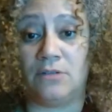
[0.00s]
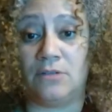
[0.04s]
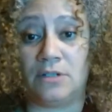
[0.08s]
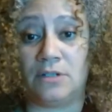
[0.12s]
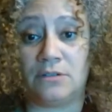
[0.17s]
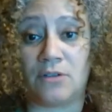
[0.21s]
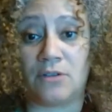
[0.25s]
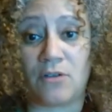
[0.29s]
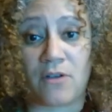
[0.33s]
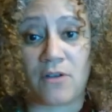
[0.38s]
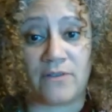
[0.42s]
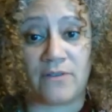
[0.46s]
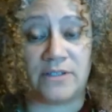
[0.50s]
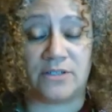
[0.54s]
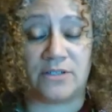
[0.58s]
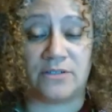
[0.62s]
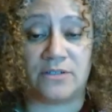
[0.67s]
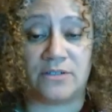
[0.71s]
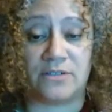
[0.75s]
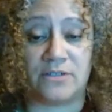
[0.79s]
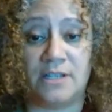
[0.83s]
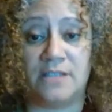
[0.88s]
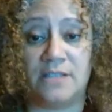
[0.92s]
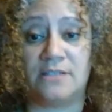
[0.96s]
loan officer
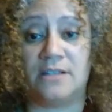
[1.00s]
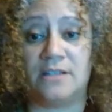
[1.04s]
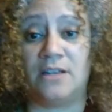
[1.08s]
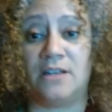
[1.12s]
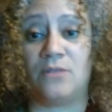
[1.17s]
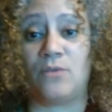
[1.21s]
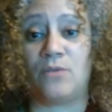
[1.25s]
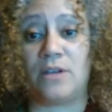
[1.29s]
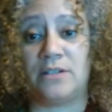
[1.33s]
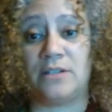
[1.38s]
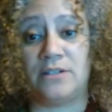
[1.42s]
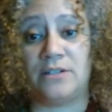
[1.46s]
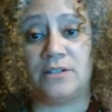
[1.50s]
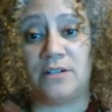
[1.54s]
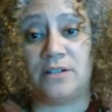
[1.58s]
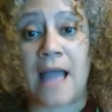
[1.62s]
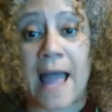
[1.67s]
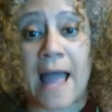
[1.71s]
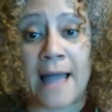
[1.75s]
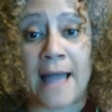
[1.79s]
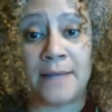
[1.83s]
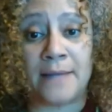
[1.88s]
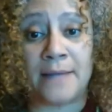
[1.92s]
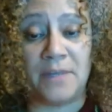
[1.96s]
assistant, whether you're an
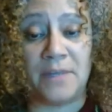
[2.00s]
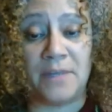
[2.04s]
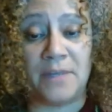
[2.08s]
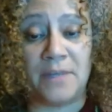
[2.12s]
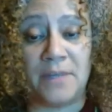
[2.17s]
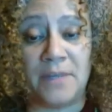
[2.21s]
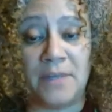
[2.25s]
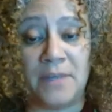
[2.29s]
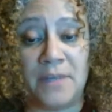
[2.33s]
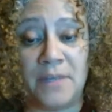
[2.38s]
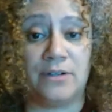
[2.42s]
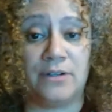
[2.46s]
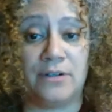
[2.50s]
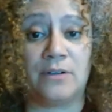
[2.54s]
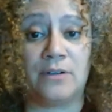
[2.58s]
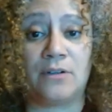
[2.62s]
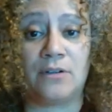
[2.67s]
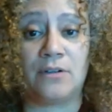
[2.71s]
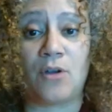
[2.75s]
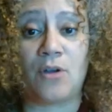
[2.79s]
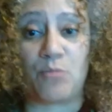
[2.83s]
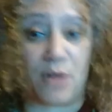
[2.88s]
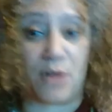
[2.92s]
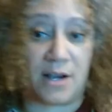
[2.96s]
admin, whether you're a
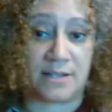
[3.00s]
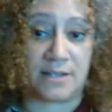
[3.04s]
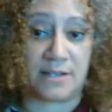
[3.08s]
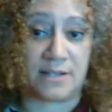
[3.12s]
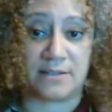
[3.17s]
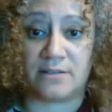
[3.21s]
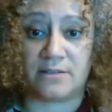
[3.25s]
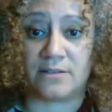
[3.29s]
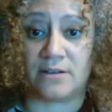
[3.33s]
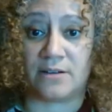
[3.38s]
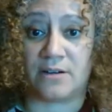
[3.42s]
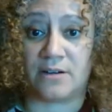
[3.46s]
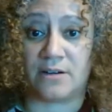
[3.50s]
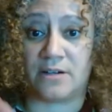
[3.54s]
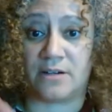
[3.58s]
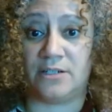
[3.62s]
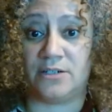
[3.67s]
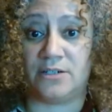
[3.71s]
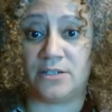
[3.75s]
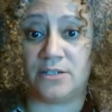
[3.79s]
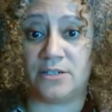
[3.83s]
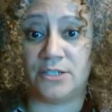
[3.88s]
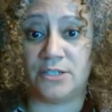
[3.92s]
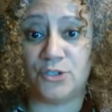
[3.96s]
loan processor,
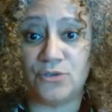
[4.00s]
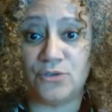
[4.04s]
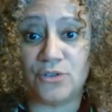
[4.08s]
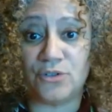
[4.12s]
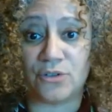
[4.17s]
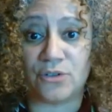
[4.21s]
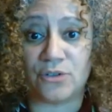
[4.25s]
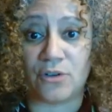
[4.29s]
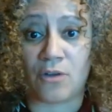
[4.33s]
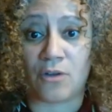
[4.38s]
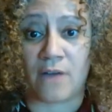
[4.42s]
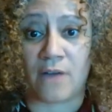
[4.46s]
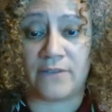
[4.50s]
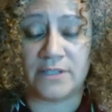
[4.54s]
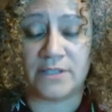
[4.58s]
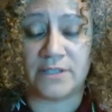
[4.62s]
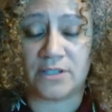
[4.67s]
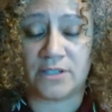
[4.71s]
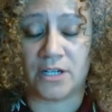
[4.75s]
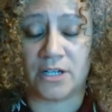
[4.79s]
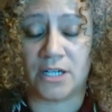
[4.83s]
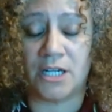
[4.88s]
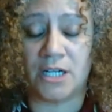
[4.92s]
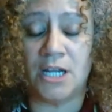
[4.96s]
you're a junior loan
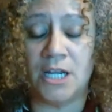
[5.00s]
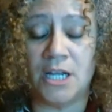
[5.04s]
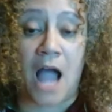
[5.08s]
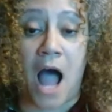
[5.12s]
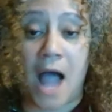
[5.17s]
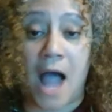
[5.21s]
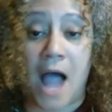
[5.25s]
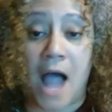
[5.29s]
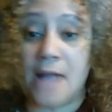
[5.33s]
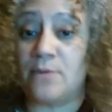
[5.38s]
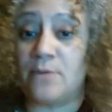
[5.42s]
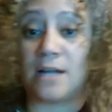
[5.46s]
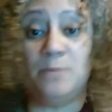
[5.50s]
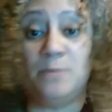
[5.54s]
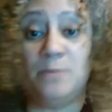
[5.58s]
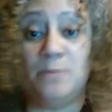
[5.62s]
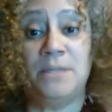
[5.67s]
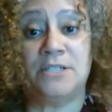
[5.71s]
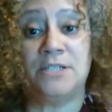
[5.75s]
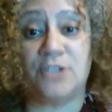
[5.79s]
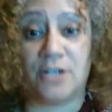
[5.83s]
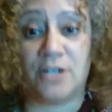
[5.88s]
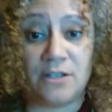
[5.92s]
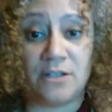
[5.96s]
officer, I
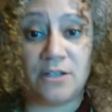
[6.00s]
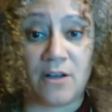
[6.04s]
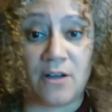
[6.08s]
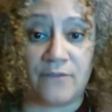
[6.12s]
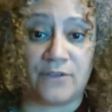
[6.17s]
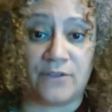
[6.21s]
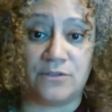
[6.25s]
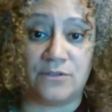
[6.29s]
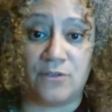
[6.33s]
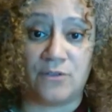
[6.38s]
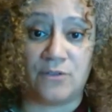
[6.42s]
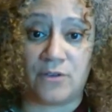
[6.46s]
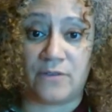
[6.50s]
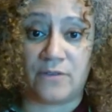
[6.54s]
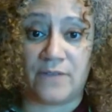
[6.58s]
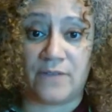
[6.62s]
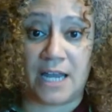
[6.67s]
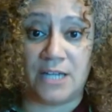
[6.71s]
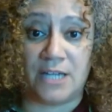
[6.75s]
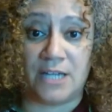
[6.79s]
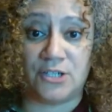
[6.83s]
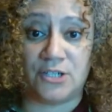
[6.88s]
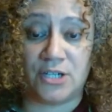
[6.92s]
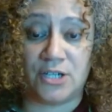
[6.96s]
recommend turning off those
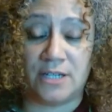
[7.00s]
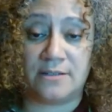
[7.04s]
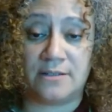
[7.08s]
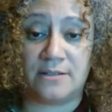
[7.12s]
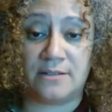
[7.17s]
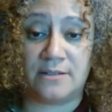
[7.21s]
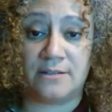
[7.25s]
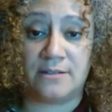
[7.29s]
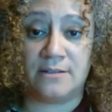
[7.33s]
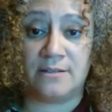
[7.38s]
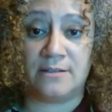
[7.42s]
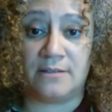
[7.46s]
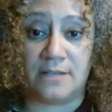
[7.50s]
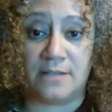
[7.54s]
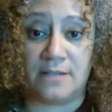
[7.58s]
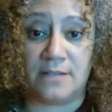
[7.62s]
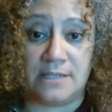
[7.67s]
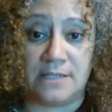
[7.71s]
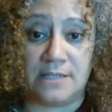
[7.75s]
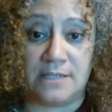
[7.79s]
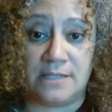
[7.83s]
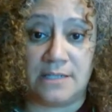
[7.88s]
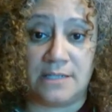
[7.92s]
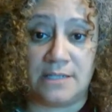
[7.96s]
notifications, the
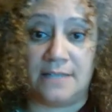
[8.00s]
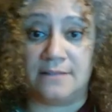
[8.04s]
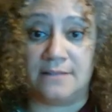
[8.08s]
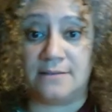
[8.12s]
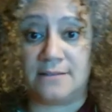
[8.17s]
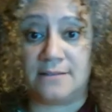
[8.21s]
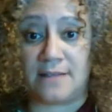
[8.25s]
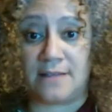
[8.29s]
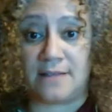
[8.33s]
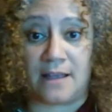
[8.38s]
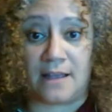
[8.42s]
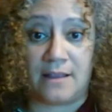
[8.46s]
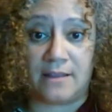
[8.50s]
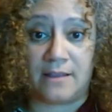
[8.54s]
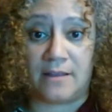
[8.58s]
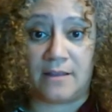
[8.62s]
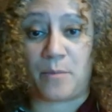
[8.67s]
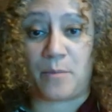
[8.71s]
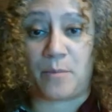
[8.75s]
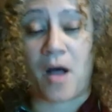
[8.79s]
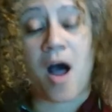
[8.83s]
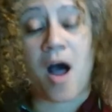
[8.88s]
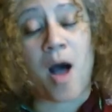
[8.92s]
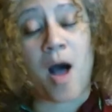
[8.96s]
dings, the
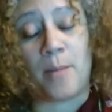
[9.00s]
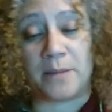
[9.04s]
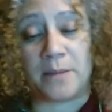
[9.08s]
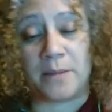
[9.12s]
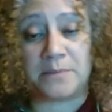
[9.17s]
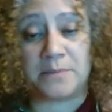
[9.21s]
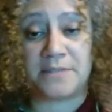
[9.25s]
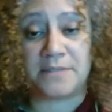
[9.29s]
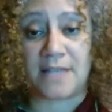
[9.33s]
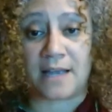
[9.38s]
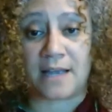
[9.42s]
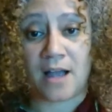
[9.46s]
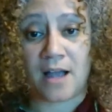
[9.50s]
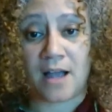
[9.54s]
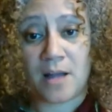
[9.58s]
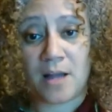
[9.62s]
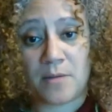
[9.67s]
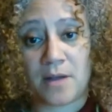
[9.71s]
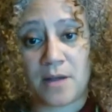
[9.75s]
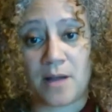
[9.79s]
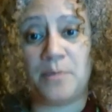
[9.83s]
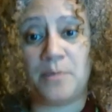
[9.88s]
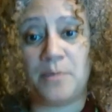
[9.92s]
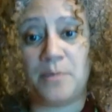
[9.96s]
pop-ups that come
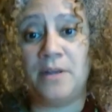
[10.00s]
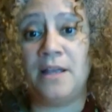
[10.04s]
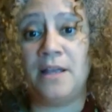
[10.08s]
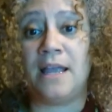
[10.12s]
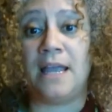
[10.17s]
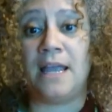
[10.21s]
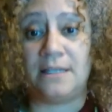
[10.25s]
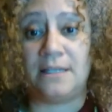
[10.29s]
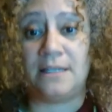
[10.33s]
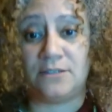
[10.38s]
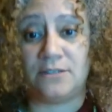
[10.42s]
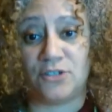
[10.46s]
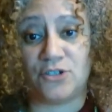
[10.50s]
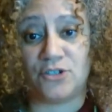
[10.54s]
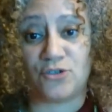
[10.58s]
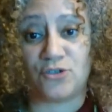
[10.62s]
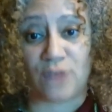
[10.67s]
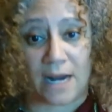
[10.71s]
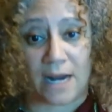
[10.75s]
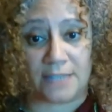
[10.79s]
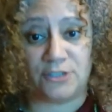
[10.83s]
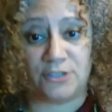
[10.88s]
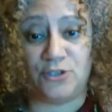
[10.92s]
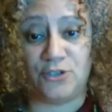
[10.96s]
up and
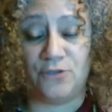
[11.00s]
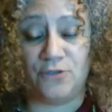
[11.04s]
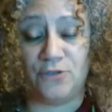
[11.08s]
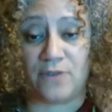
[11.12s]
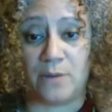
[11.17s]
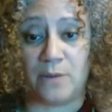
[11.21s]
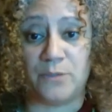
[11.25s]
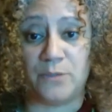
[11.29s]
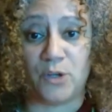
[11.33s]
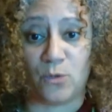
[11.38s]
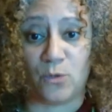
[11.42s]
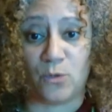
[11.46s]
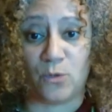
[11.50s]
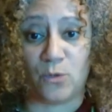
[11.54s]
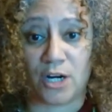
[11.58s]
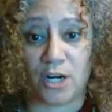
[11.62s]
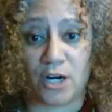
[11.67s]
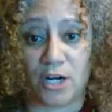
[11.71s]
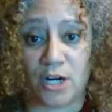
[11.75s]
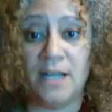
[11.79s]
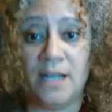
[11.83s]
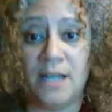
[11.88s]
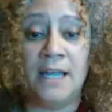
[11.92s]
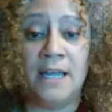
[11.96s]
distract you from your
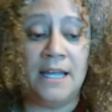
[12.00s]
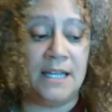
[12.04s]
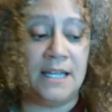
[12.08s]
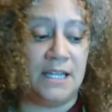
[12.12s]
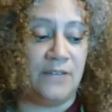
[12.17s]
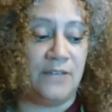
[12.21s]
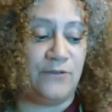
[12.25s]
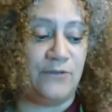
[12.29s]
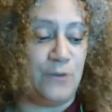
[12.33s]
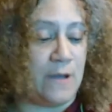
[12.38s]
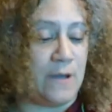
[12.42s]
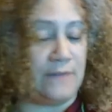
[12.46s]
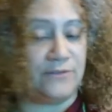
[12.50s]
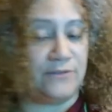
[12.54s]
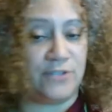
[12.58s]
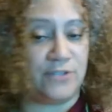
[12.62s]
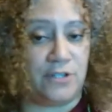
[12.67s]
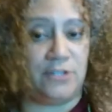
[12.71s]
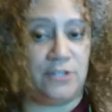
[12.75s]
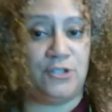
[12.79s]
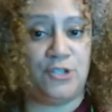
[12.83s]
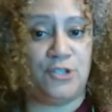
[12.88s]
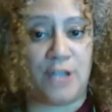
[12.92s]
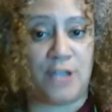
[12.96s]
work. If you have
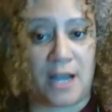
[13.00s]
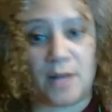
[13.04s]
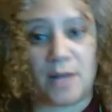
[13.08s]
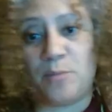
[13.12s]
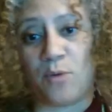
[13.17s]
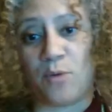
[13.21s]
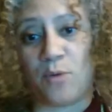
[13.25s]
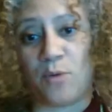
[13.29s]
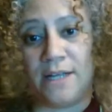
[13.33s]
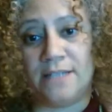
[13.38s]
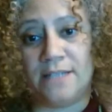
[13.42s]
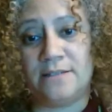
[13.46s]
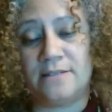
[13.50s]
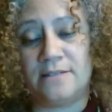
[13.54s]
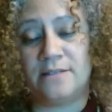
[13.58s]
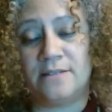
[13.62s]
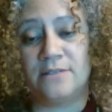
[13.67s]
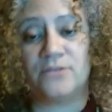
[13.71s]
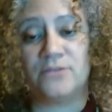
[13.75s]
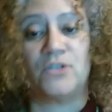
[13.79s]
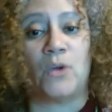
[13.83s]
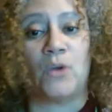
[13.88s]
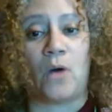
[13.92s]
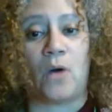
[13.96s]
certain checkpoints,
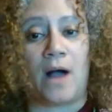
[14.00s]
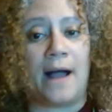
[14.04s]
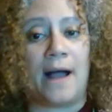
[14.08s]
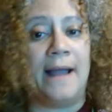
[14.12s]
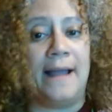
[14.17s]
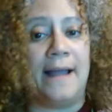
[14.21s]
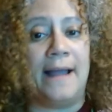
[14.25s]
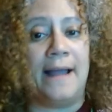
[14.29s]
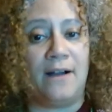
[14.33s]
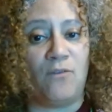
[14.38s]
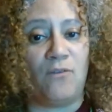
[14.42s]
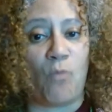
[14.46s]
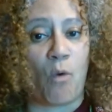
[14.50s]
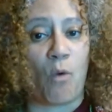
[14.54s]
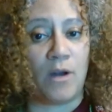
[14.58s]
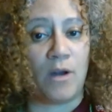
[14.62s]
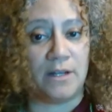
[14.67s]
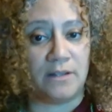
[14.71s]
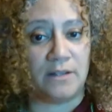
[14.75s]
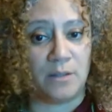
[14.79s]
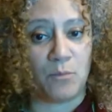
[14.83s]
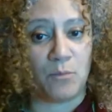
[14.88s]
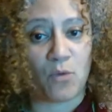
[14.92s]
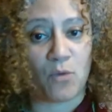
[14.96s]
so I have one
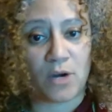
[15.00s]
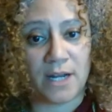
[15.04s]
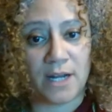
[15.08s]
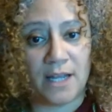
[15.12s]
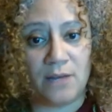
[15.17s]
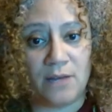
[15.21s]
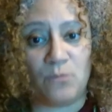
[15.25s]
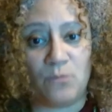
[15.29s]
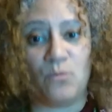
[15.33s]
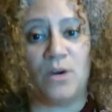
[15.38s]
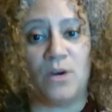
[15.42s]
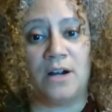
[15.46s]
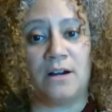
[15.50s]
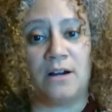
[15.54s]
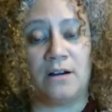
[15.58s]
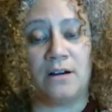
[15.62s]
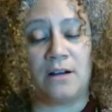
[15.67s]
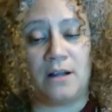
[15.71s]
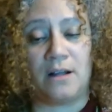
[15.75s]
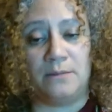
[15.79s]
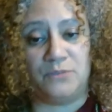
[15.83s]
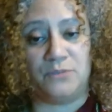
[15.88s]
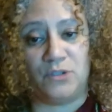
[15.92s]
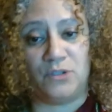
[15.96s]
in the morning where
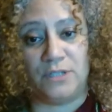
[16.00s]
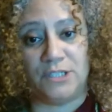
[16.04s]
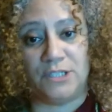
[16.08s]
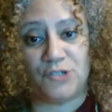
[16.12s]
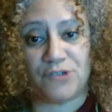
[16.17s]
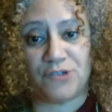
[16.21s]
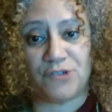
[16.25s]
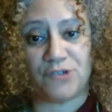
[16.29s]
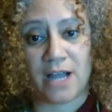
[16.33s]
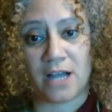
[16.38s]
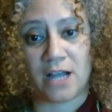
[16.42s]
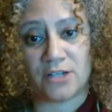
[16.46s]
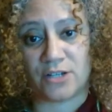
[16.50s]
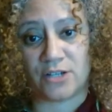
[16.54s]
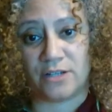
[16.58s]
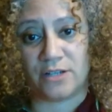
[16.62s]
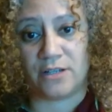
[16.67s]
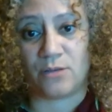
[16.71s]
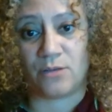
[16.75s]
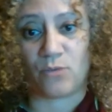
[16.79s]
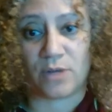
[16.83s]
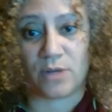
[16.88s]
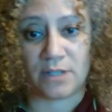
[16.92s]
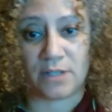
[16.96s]
I'm doing triage, and
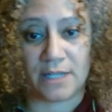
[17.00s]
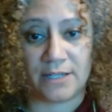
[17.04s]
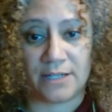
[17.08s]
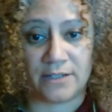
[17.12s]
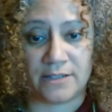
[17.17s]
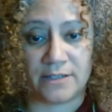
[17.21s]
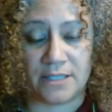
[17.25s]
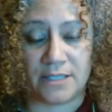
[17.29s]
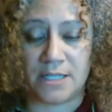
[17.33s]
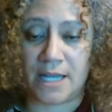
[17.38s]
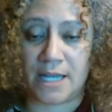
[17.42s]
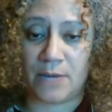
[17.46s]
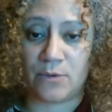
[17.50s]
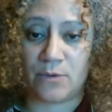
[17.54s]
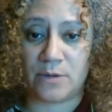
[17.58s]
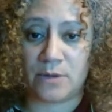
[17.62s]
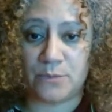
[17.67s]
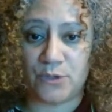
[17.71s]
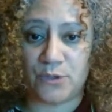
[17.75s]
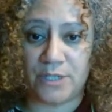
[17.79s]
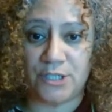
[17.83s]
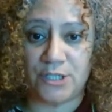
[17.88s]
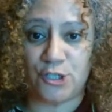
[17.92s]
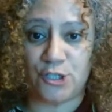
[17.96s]
then one later in the day where I'm
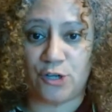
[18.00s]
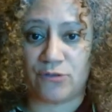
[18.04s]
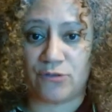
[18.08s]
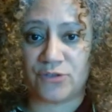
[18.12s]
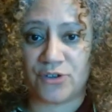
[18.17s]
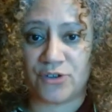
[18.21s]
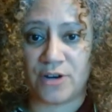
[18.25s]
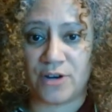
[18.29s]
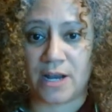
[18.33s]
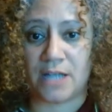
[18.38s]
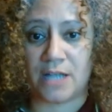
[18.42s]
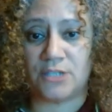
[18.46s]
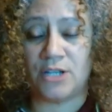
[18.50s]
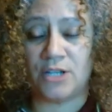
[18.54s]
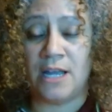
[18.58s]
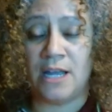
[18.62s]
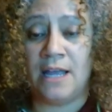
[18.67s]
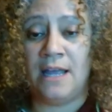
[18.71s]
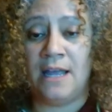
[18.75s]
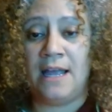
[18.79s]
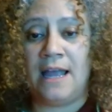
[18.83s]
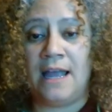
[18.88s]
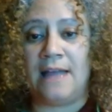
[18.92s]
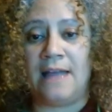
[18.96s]
doing triage.
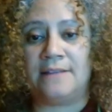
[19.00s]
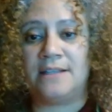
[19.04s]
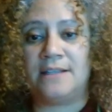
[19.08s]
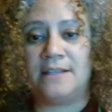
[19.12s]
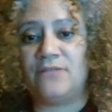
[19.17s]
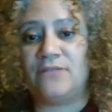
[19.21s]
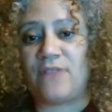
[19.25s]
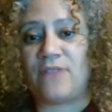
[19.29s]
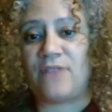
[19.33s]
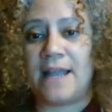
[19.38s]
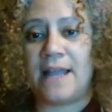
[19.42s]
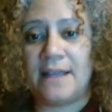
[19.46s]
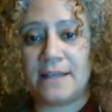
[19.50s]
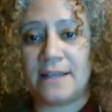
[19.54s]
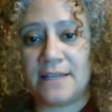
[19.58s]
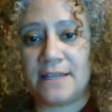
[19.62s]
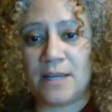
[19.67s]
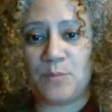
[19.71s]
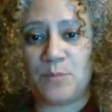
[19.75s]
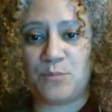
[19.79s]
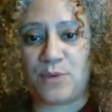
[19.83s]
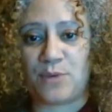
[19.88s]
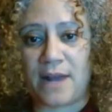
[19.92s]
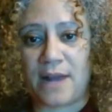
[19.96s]
And then if I
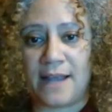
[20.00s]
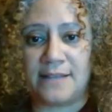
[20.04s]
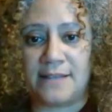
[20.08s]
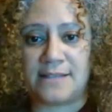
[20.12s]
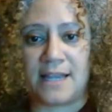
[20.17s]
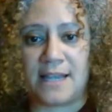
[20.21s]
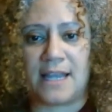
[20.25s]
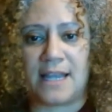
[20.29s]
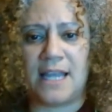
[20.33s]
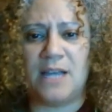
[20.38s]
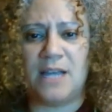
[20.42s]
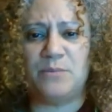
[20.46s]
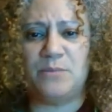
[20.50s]
get breaks like in